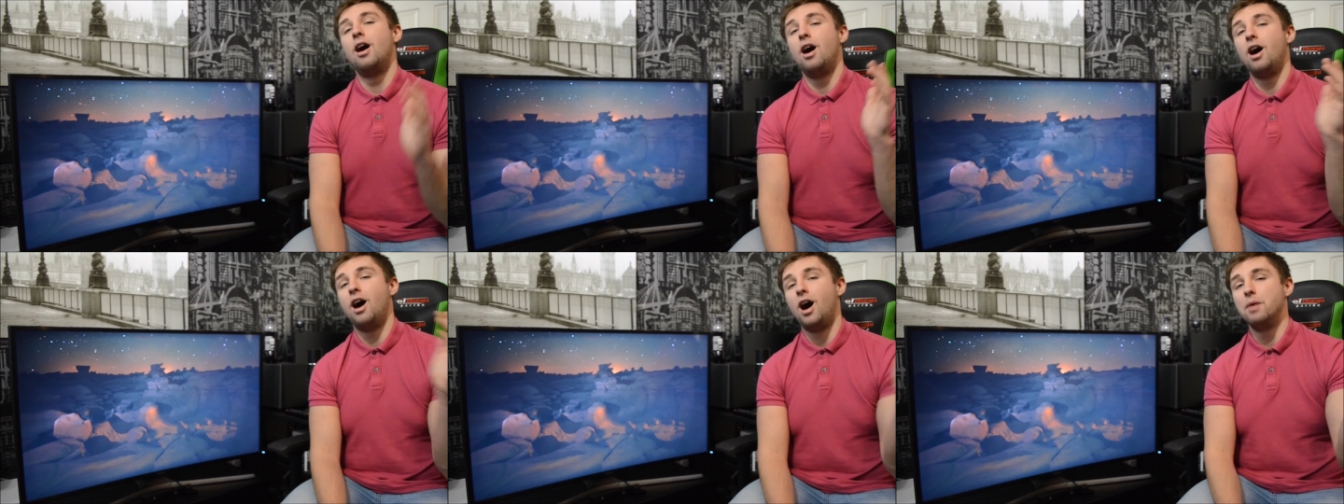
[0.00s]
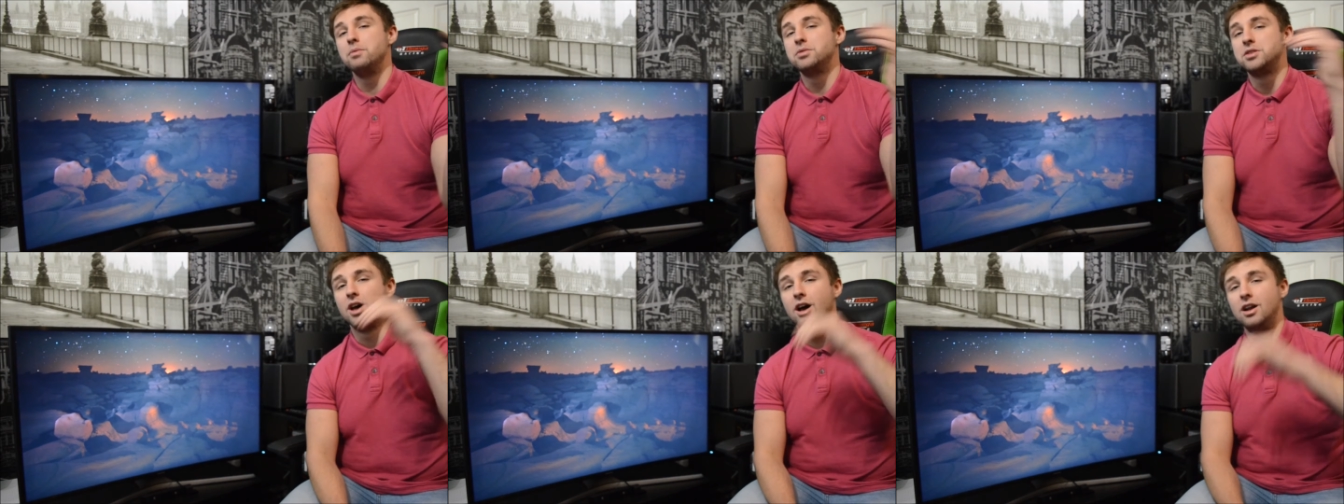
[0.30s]

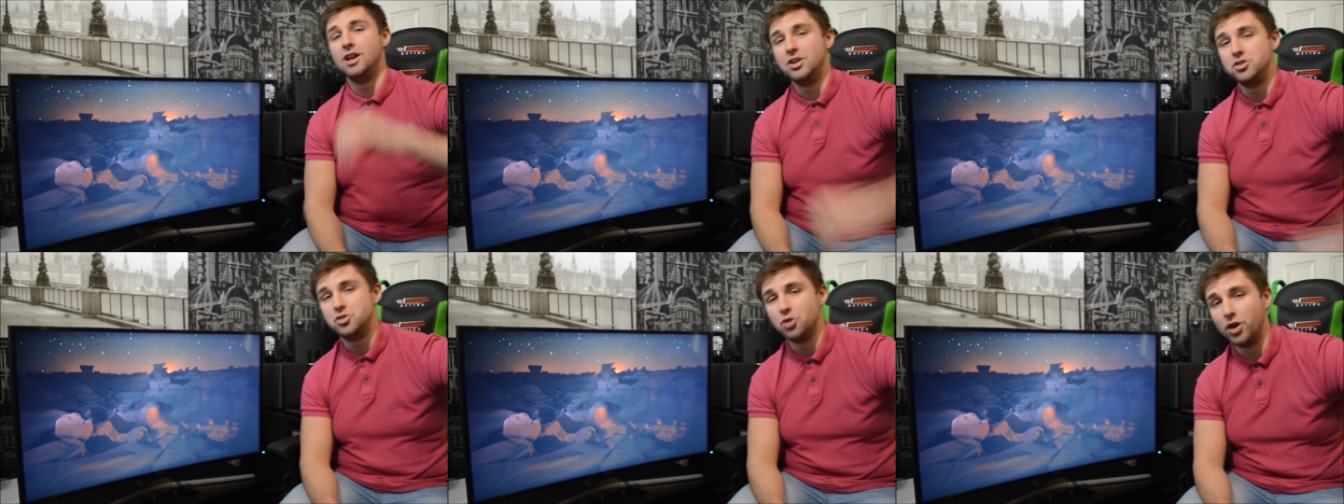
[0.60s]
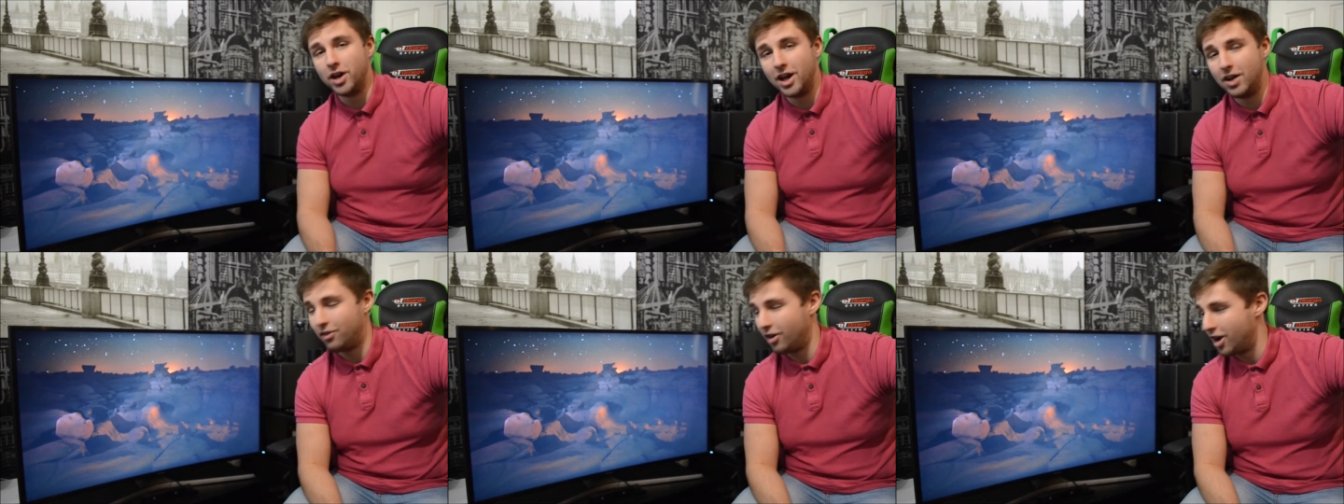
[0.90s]
I'm certainly
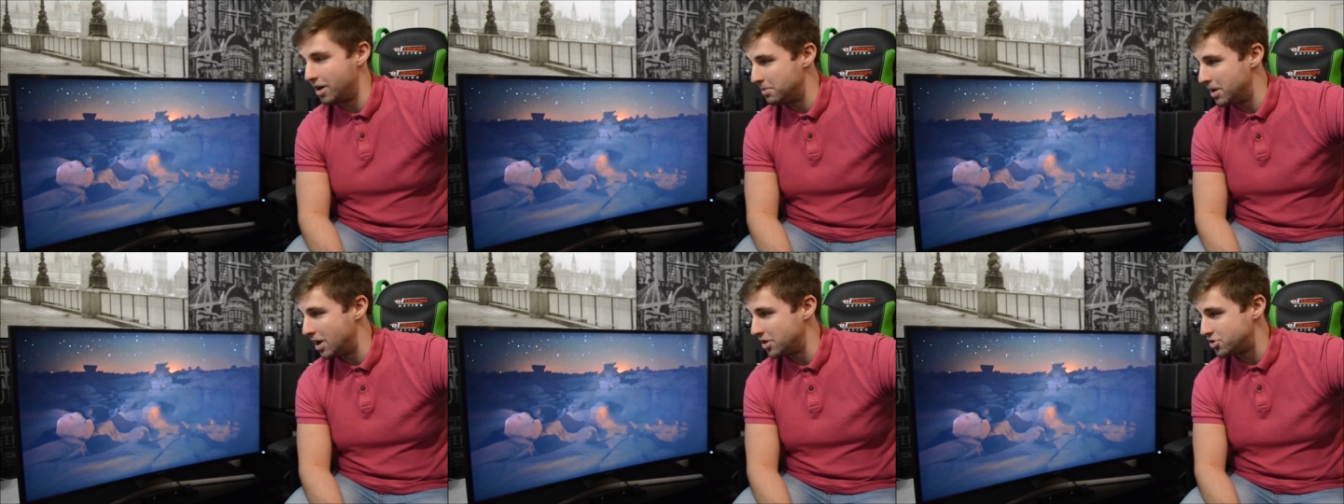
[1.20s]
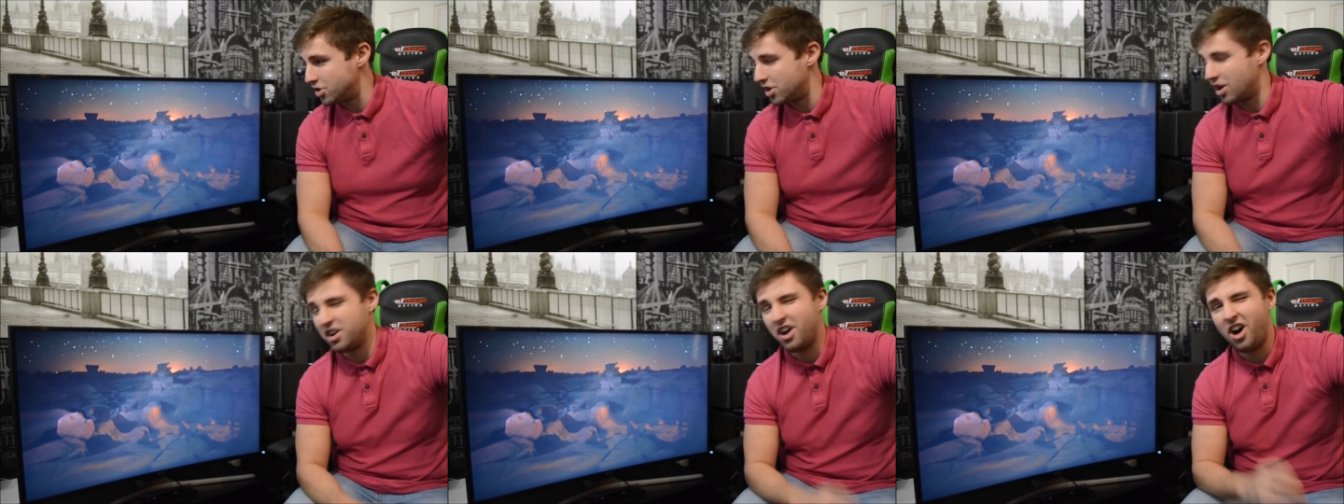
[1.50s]
enjoying it very much,
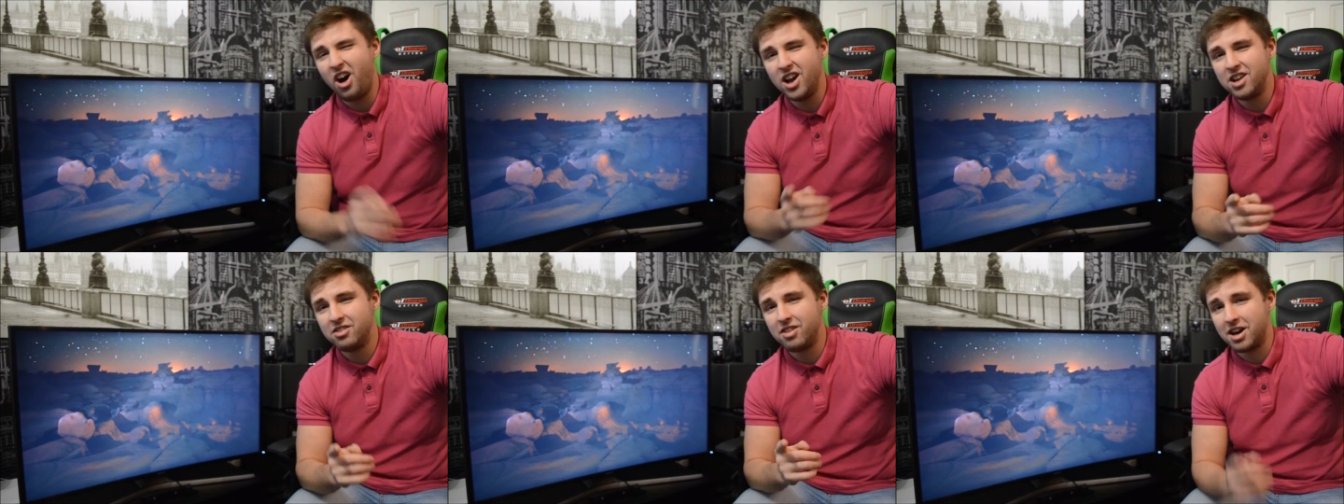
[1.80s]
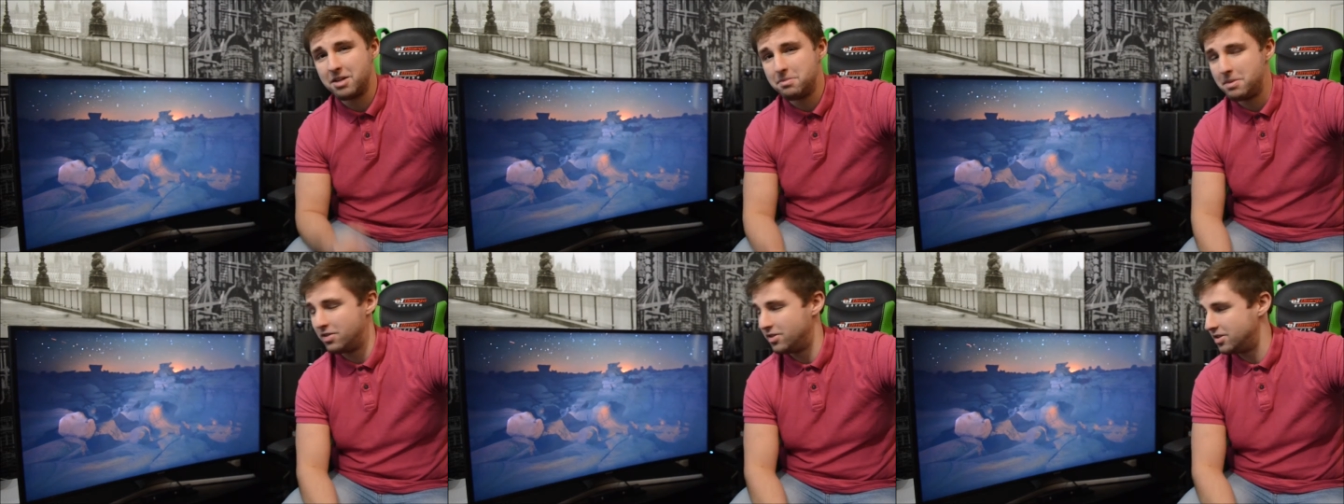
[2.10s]
and I'd highly
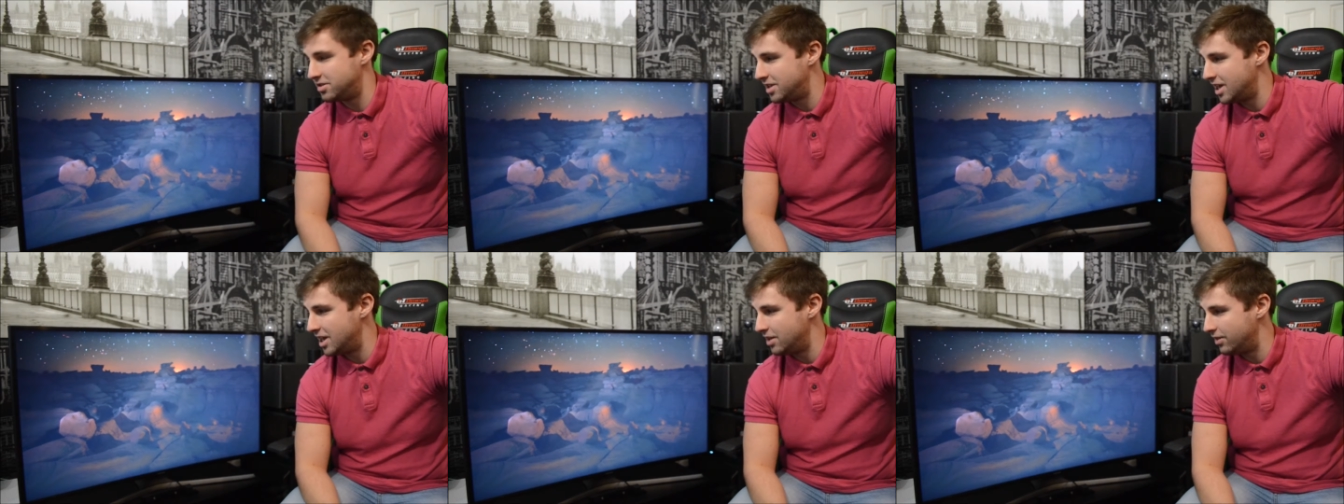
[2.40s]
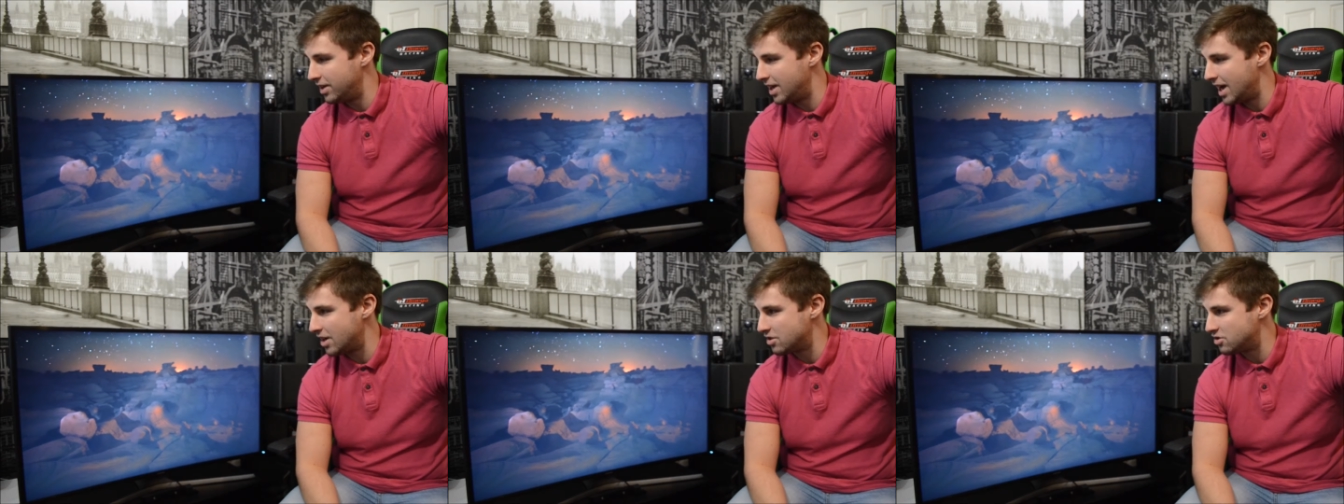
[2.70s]
recommend this
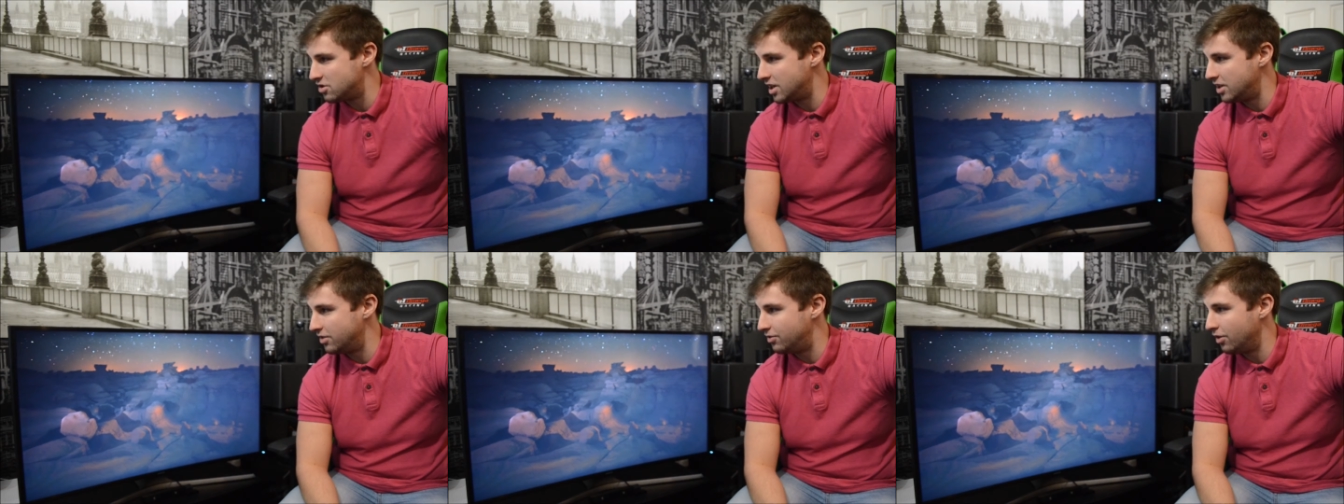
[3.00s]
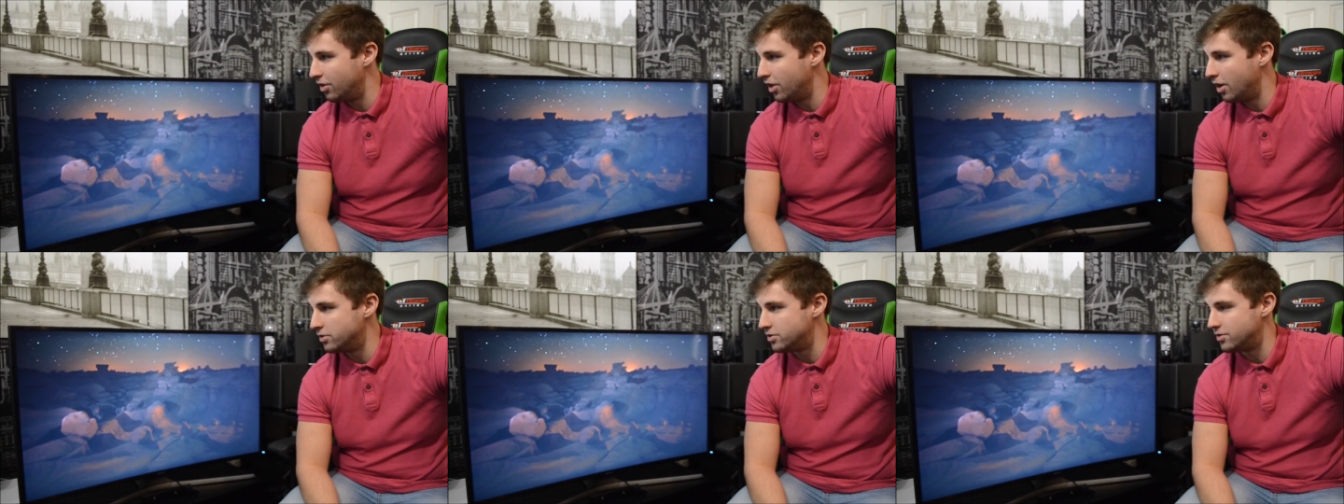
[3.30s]
TV actually for
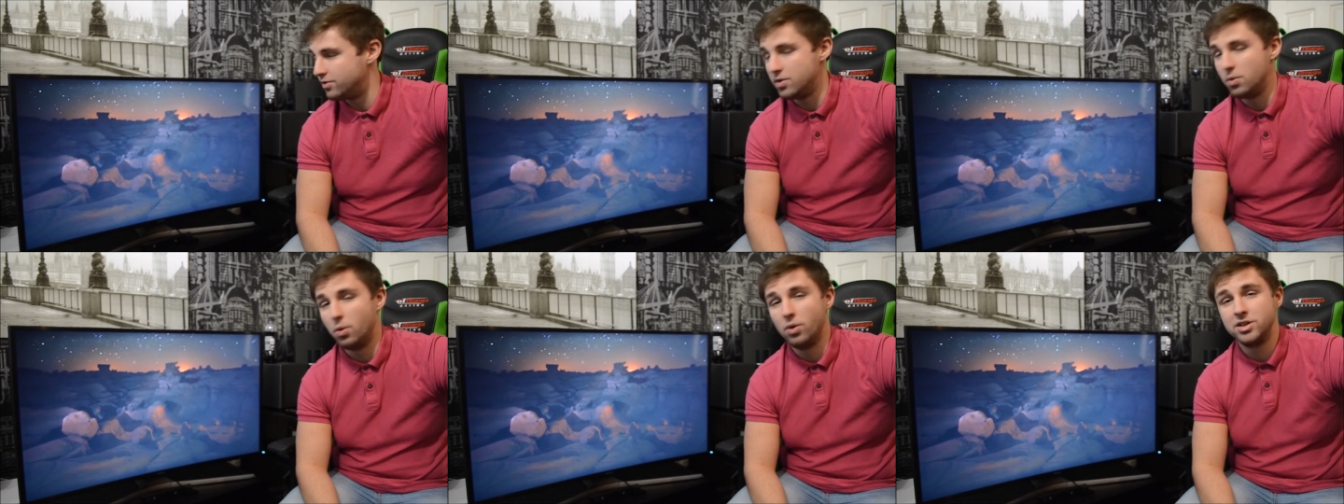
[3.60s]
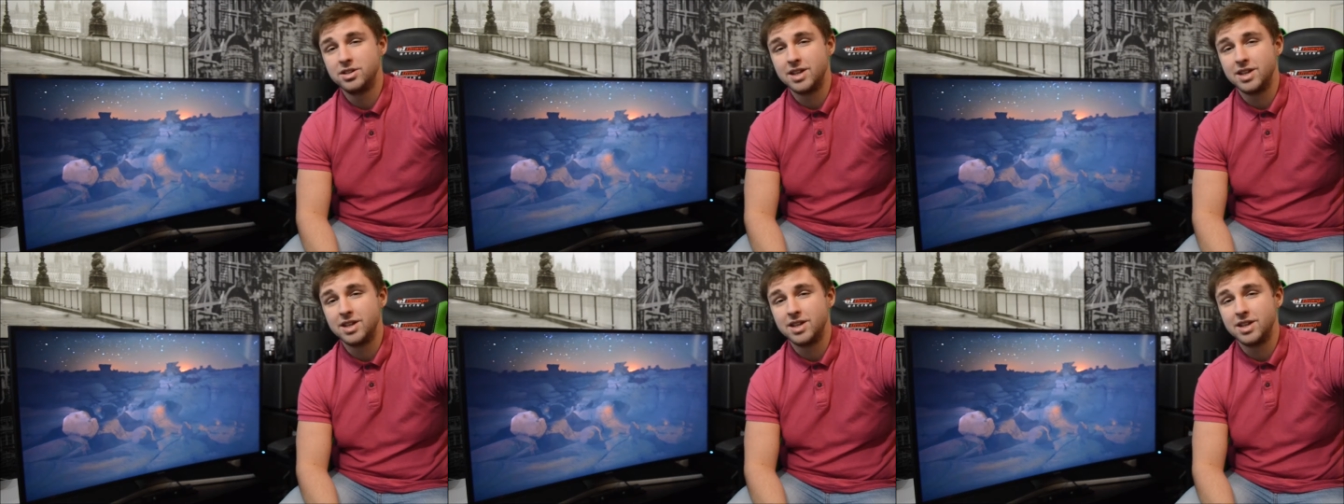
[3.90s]
those of you wanting